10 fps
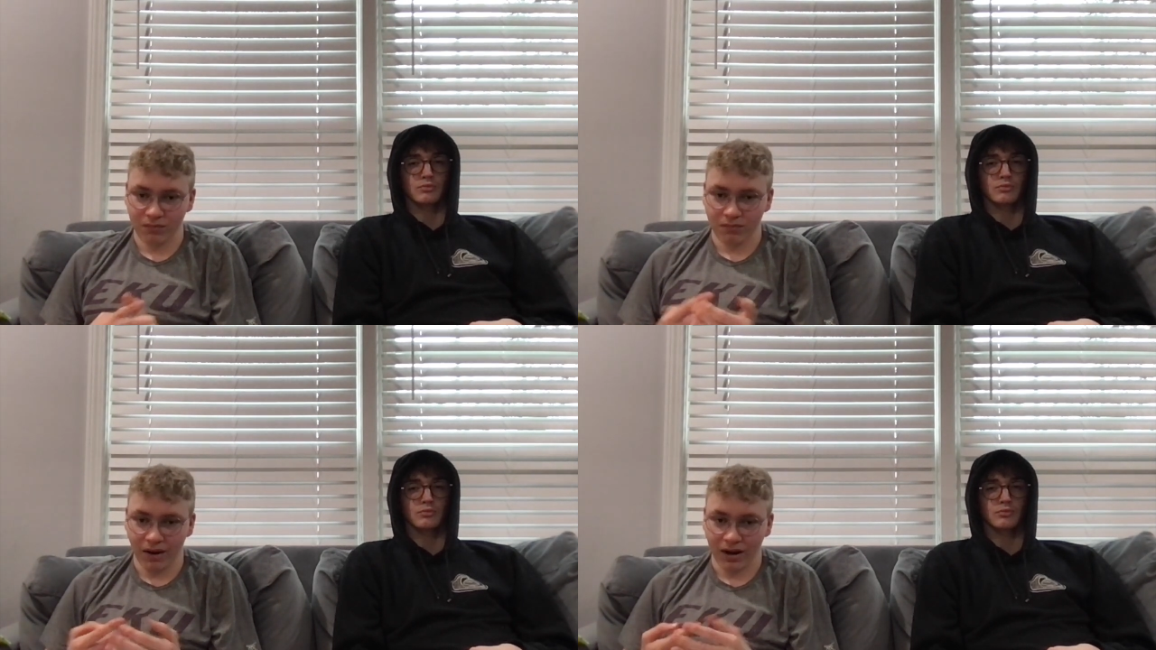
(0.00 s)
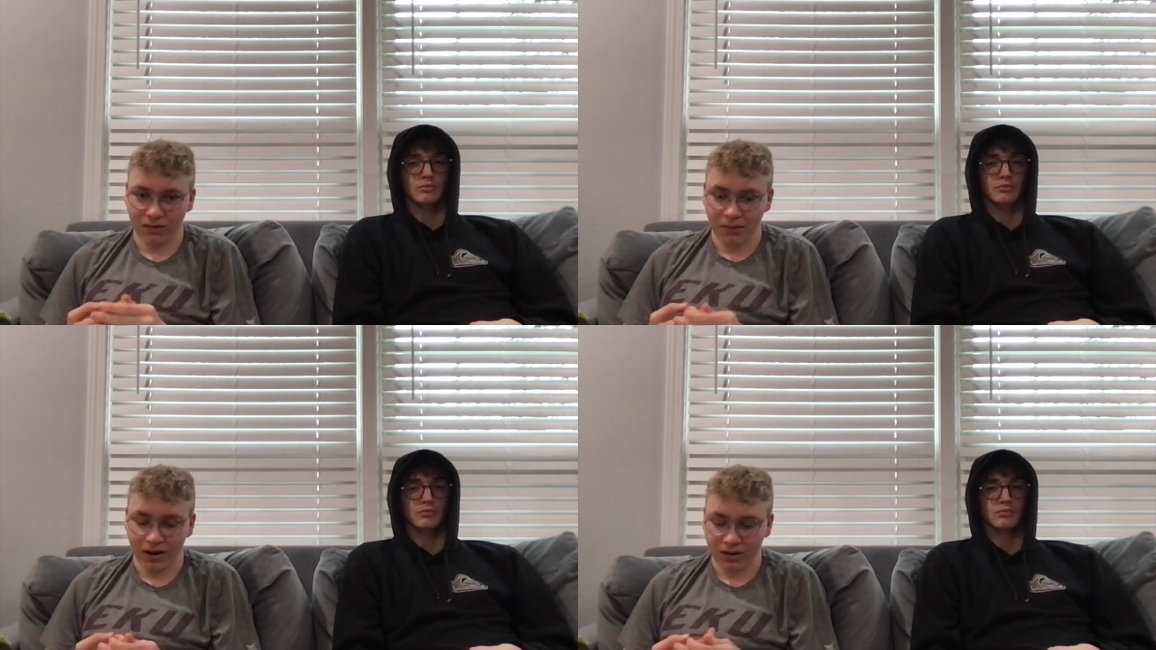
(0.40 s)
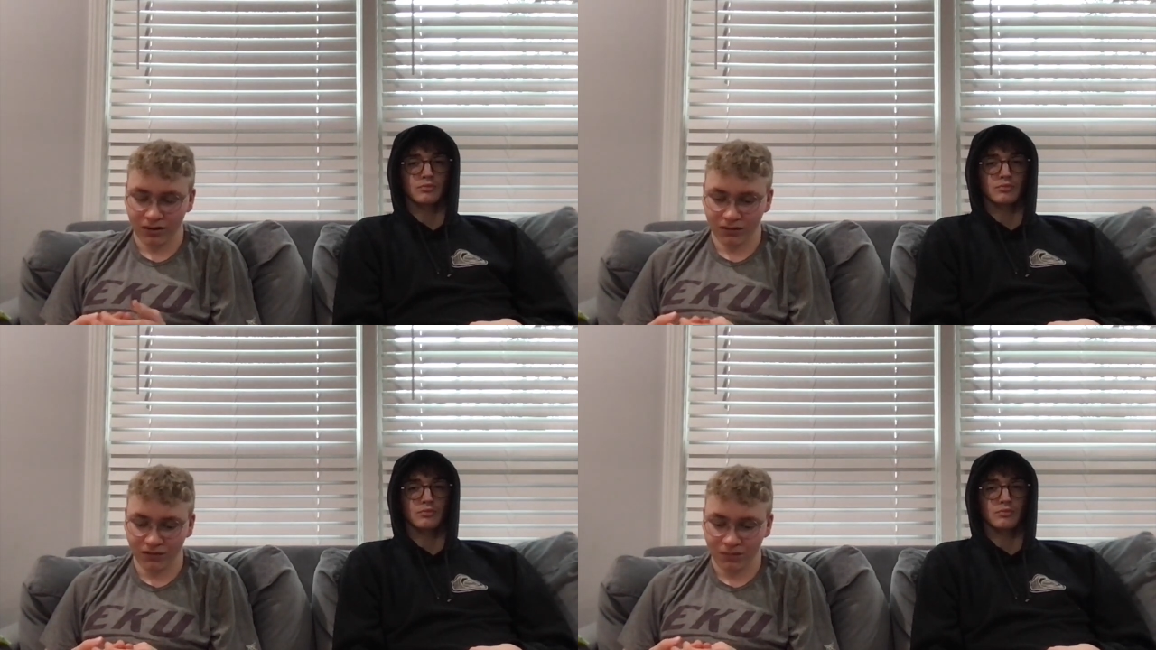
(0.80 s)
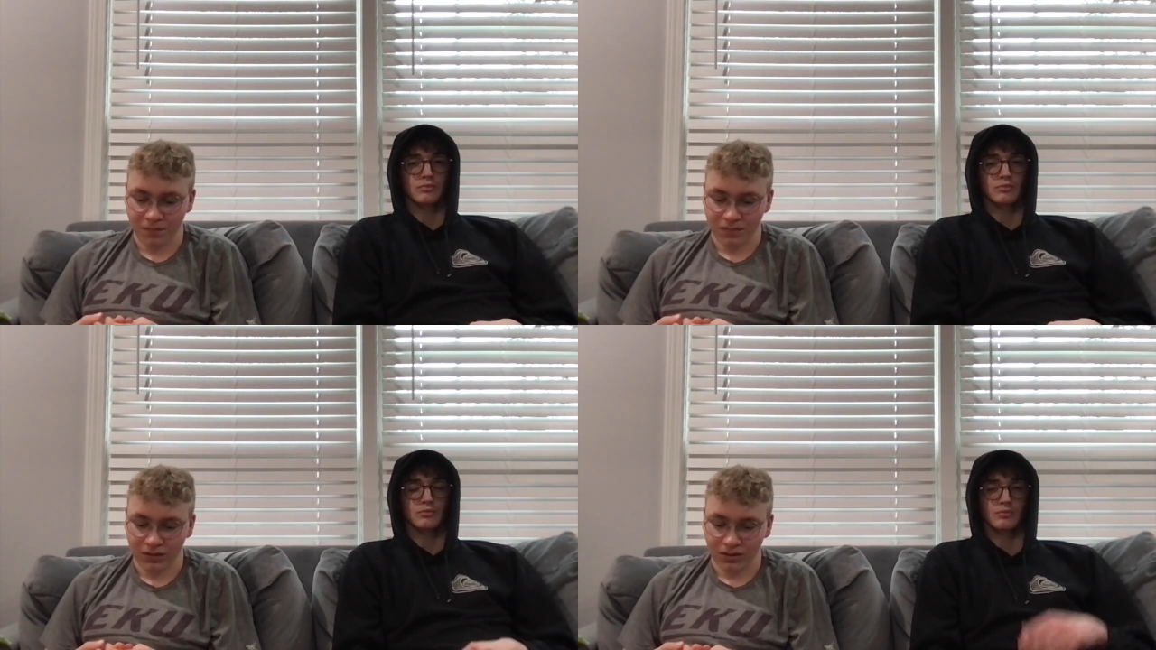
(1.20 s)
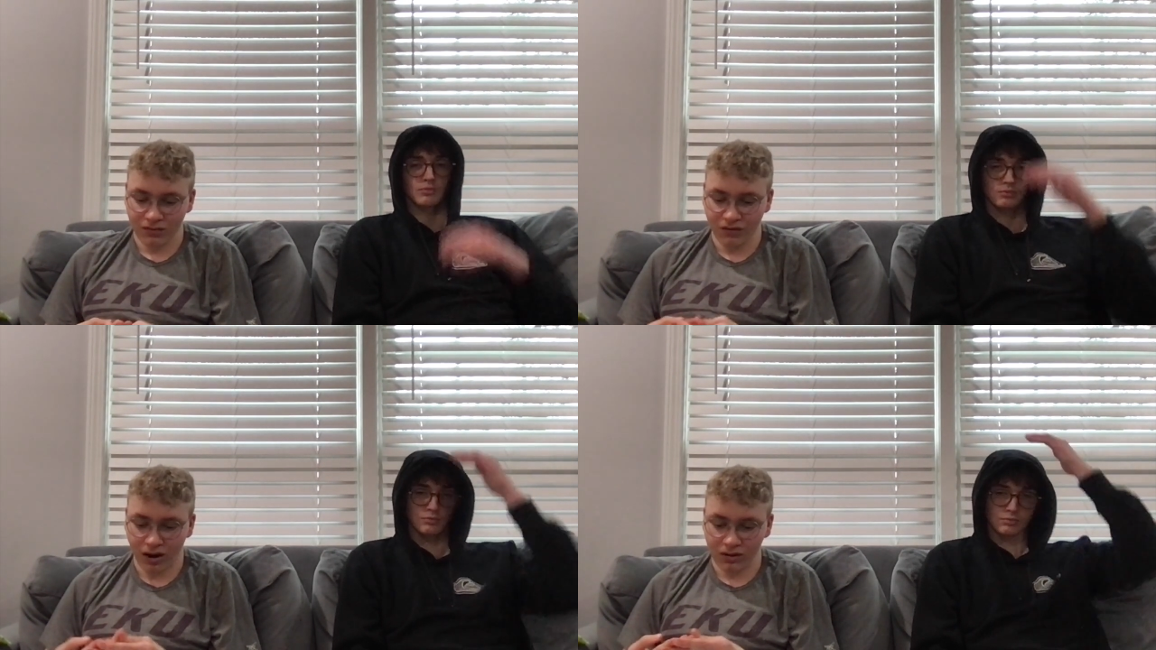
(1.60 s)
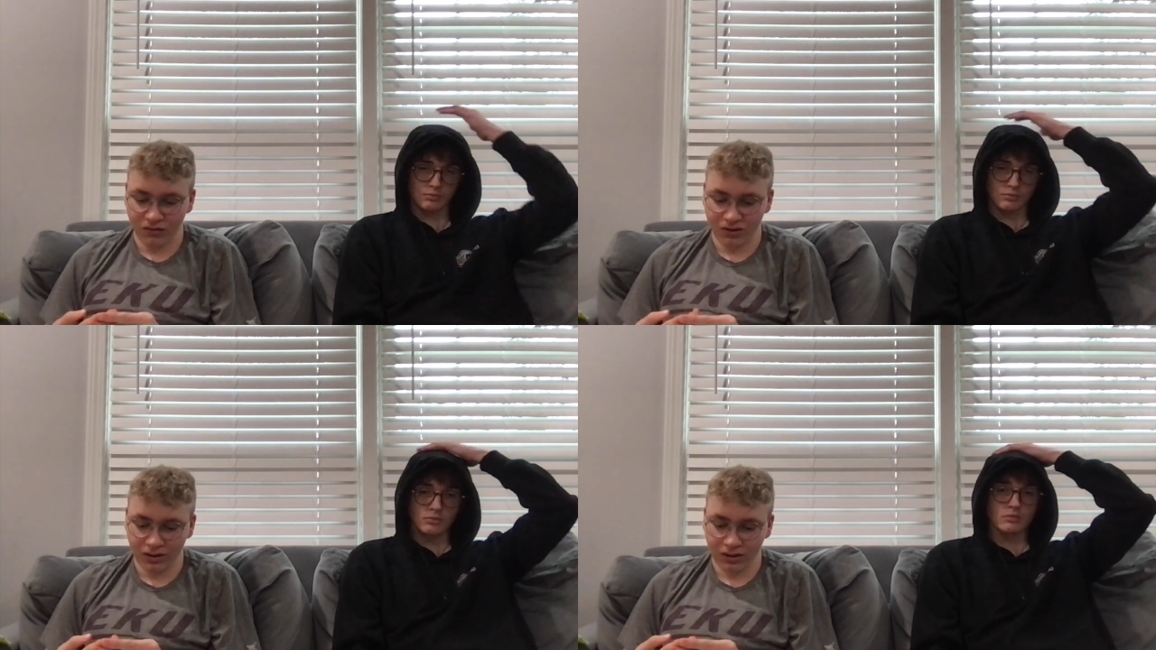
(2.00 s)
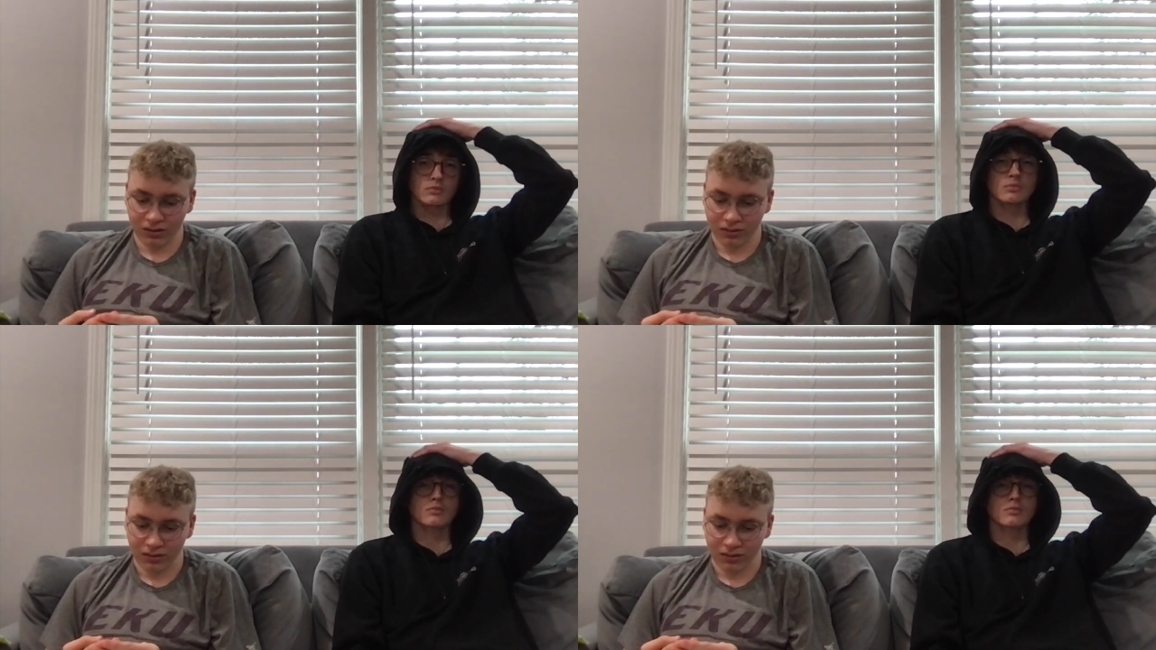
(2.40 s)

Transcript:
Speaker 1: mathematics, geology,